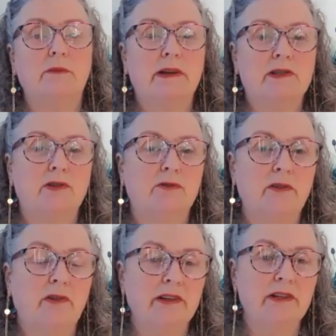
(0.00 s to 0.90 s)
I'm actually
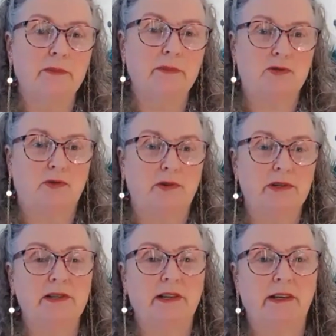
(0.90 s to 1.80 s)
rewriting my
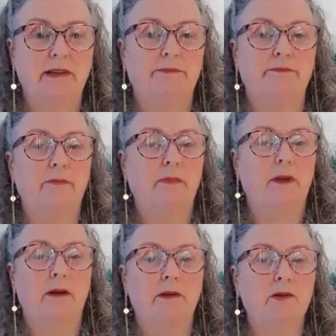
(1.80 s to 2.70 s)
story today.
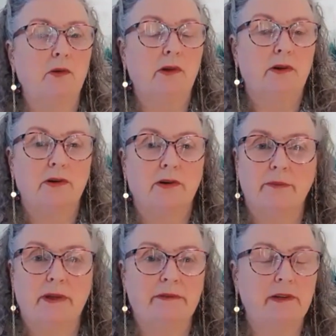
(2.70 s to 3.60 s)
I no longer
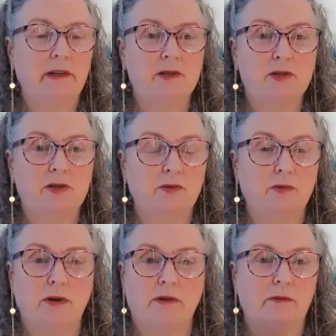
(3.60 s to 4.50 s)
am giving in
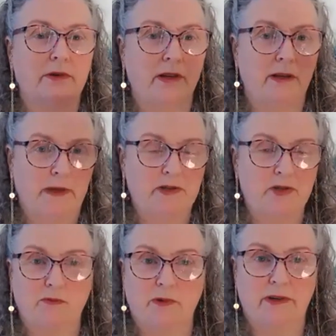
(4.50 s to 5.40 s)
to and
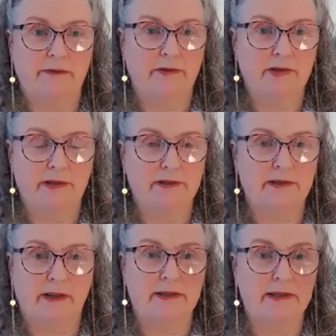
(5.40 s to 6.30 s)
mention whatever it
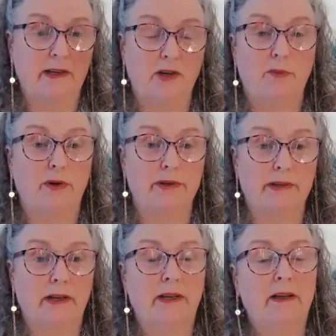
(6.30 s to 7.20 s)
is, and tell your
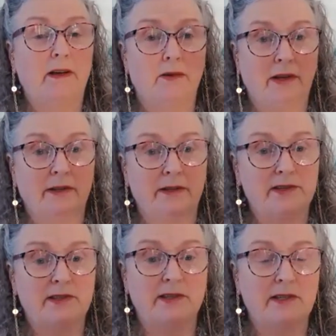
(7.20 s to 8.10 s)
body, okay,
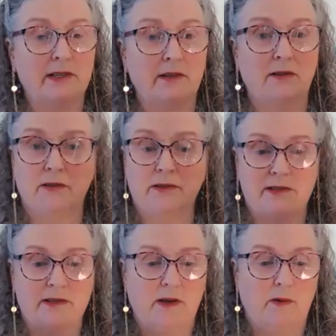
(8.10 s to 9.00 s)
this is the deal.
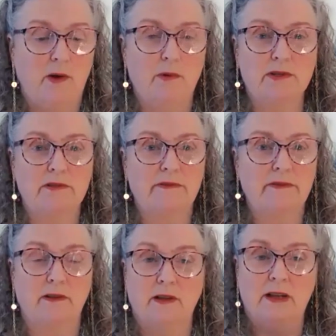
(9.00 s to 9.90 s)
This is how I want to
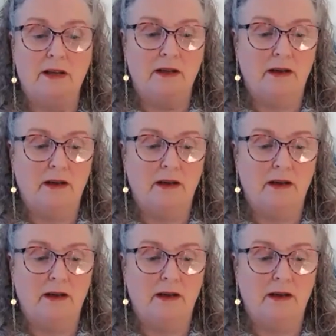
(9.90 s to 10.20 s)
feel.